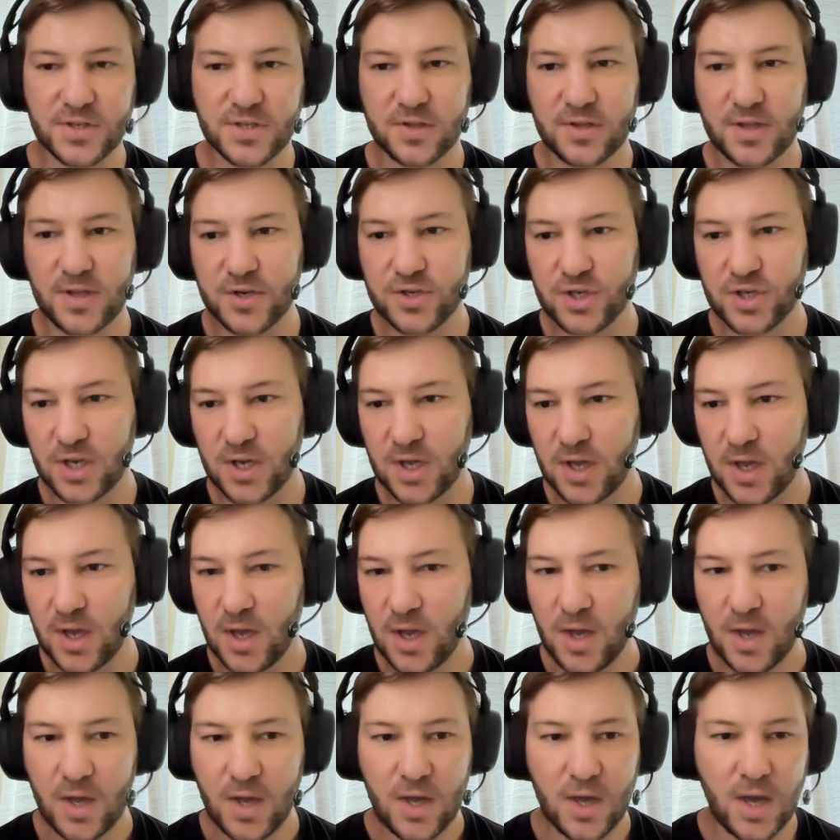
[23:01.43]
and Satoshi
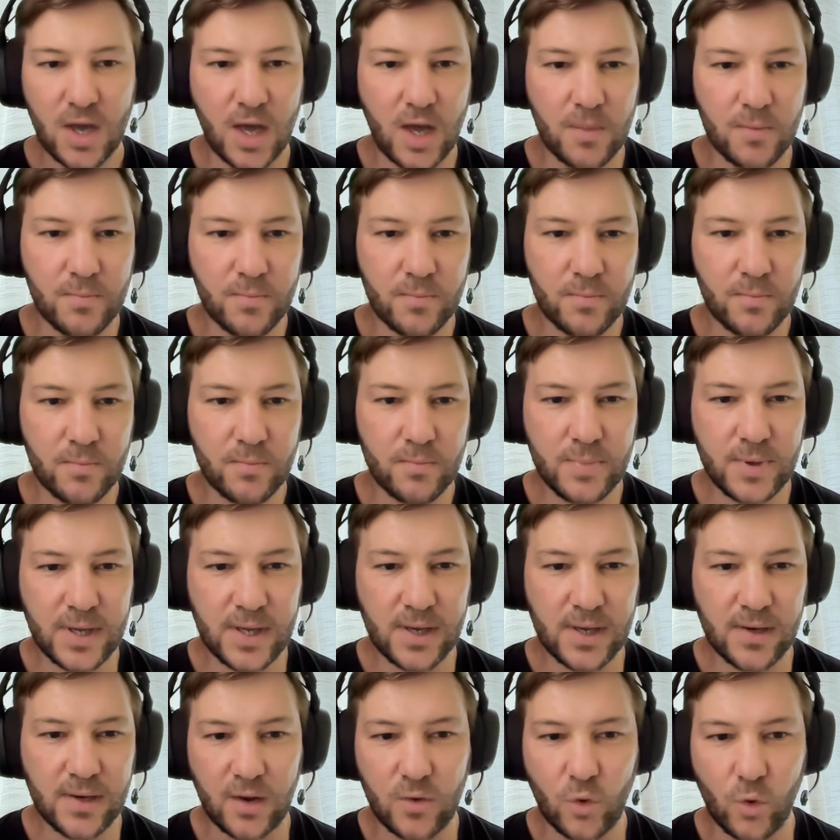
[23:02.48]

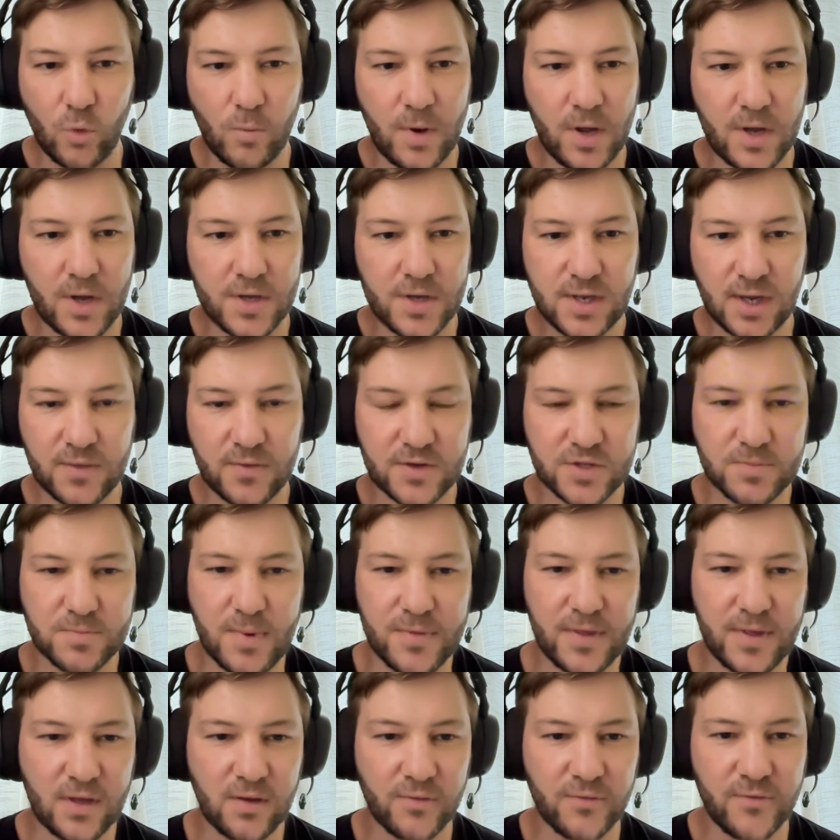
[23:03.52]
being like almost like this
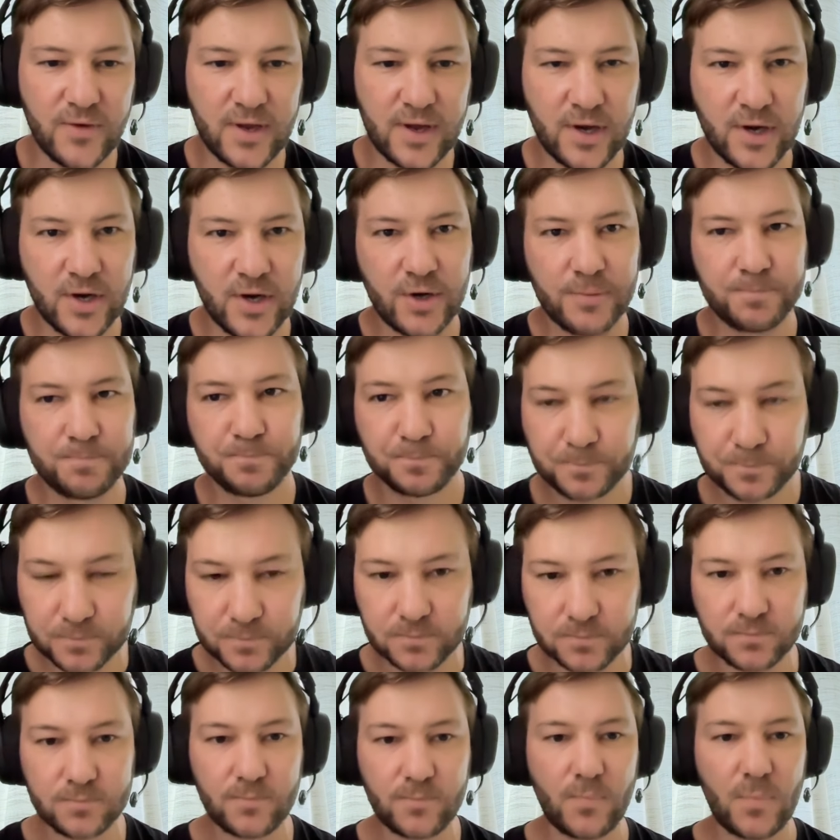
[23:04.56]
mythical figure.
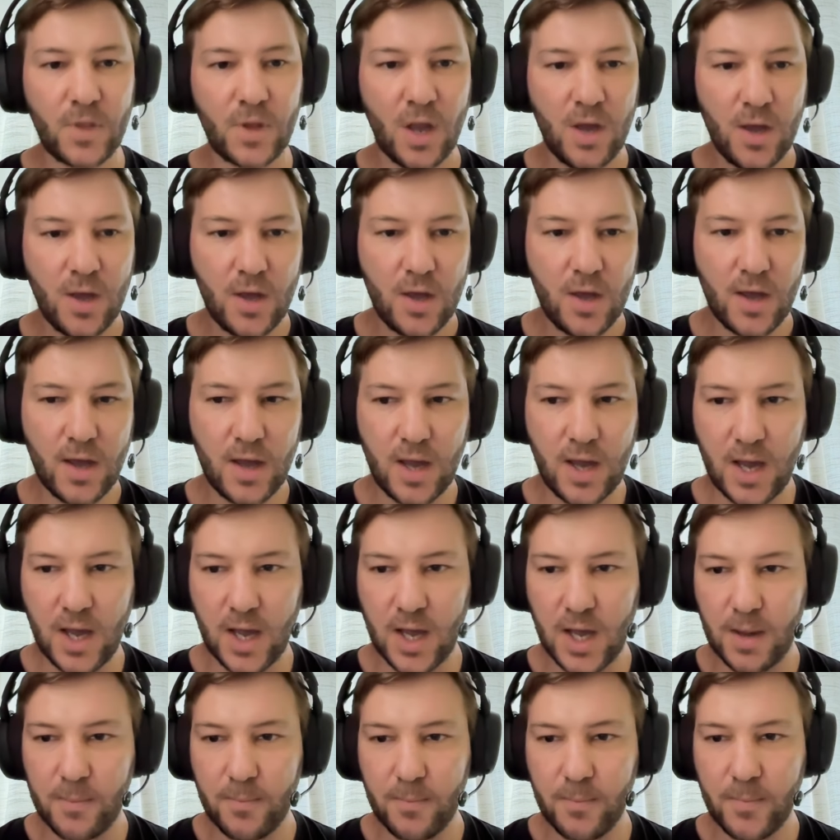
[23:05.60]

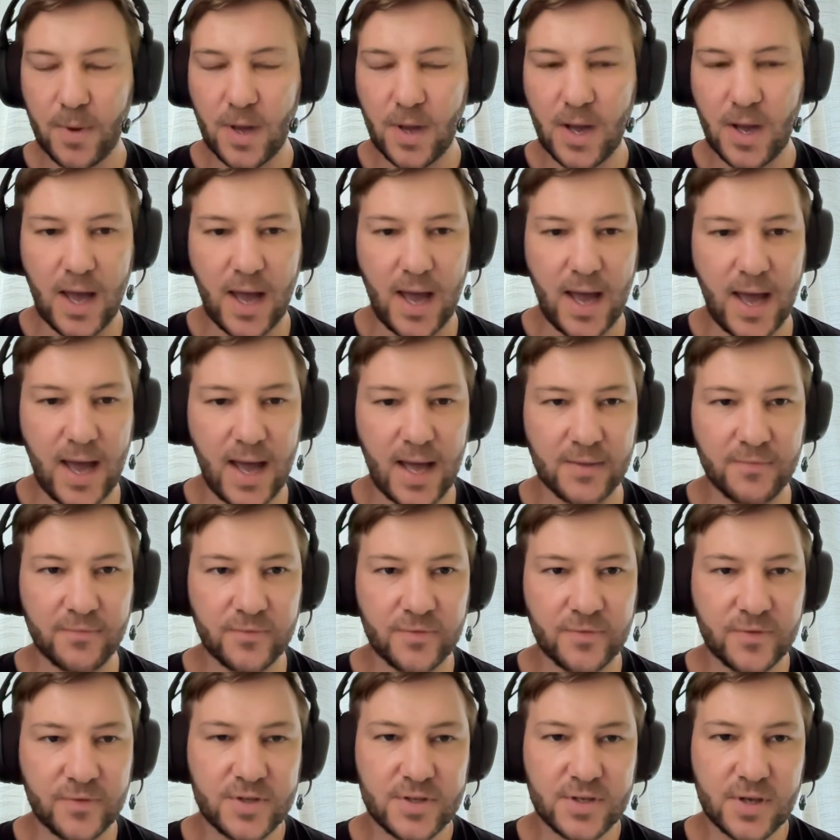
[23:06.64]
Yeah, I
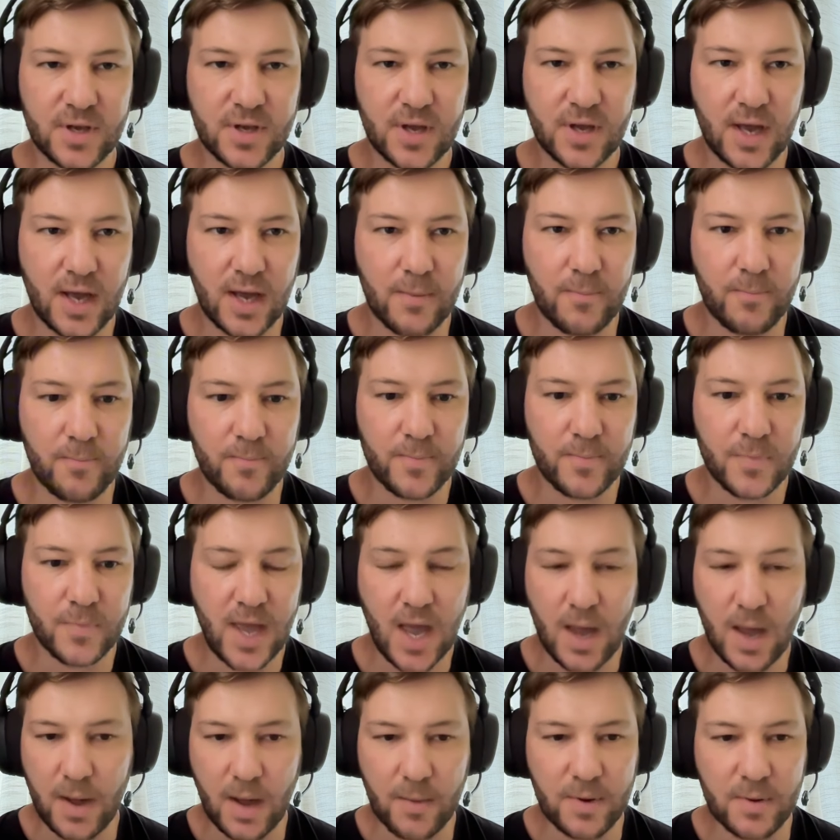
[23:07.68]

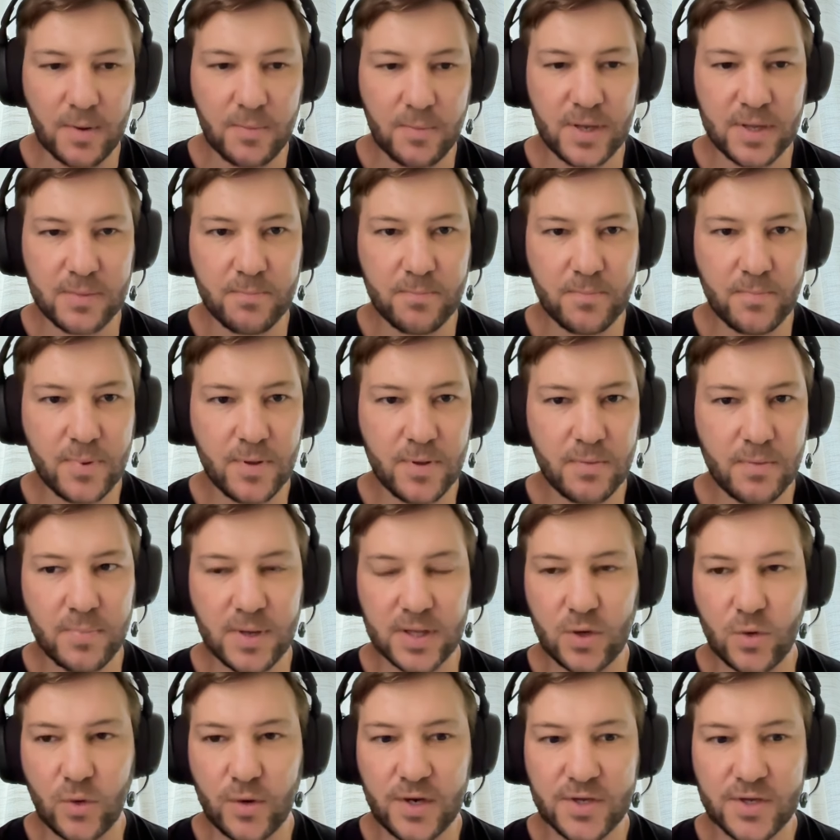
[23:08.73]
mean,
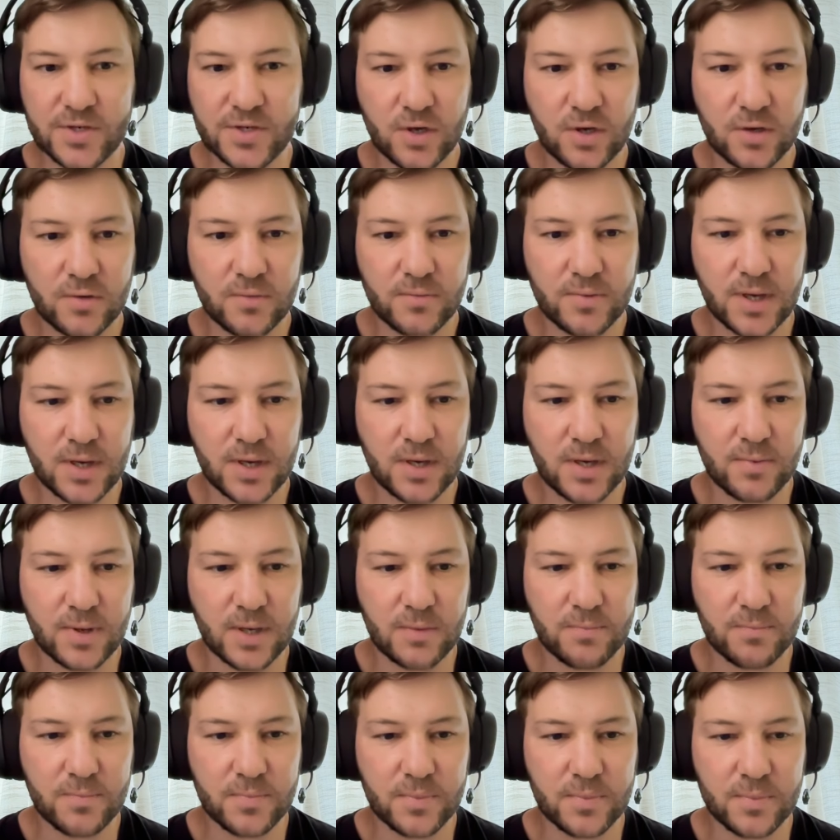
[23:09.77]
Bitcoiners are
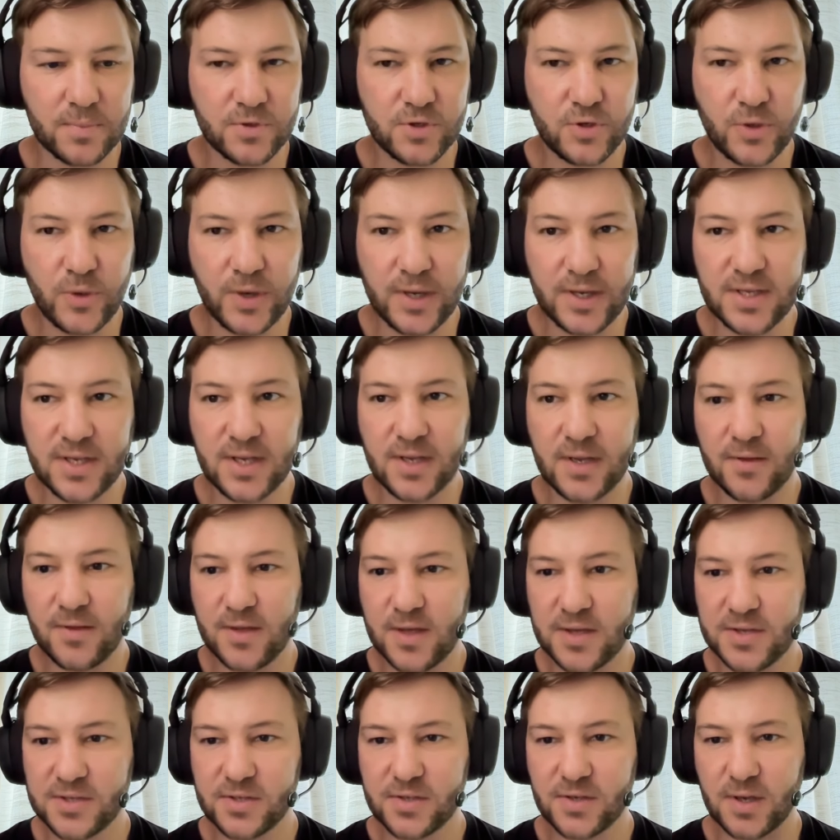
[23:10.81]
treating
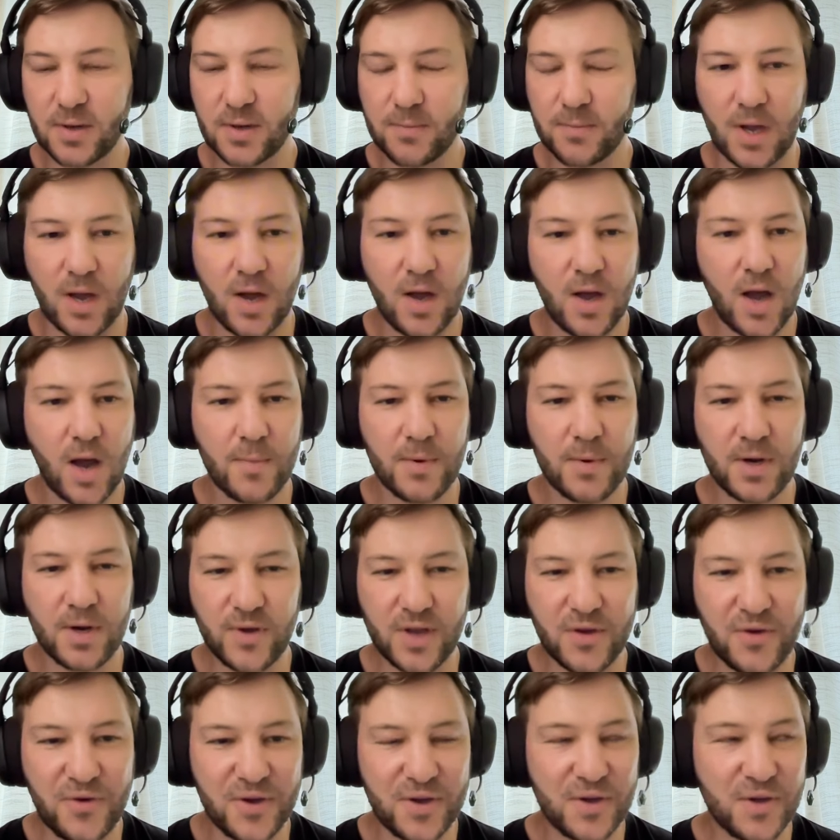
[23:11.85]
this. I mean,
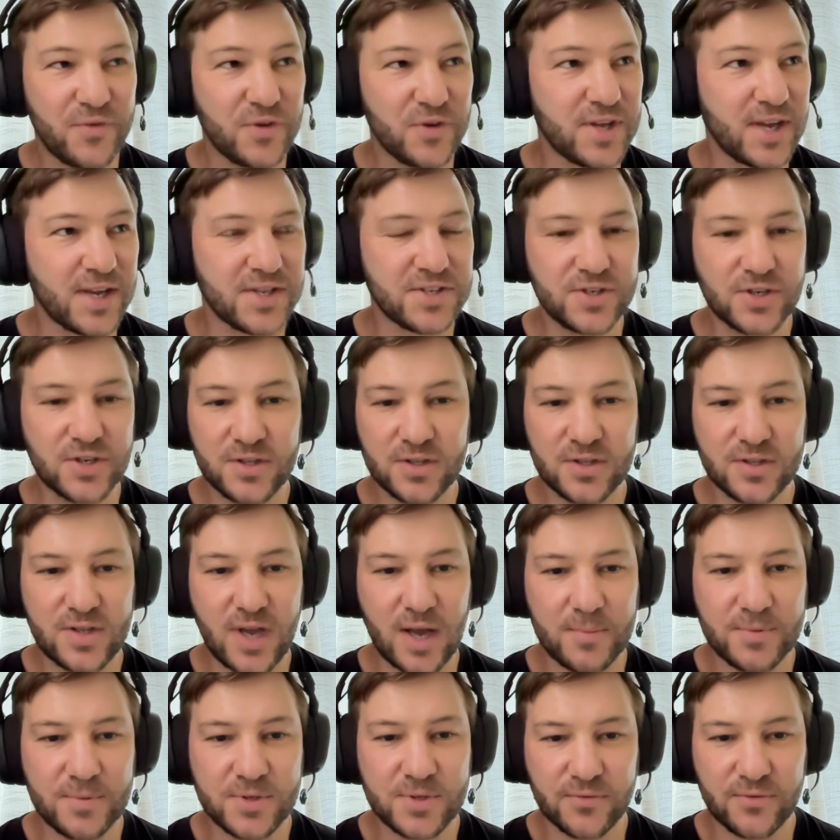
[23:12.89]
if you take certain
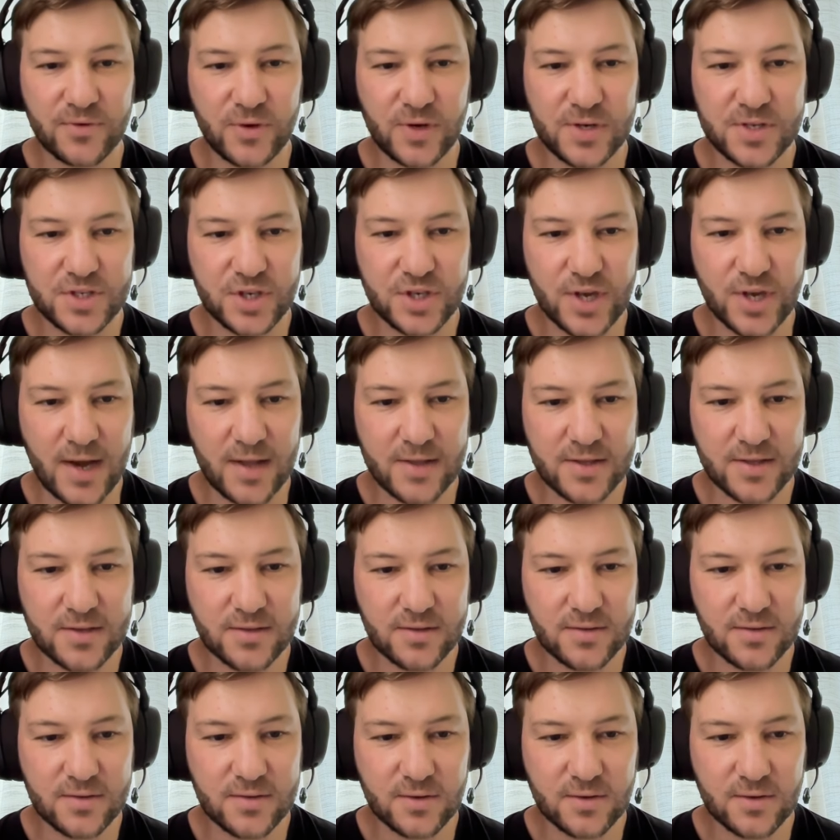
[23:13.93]
types of Christianity,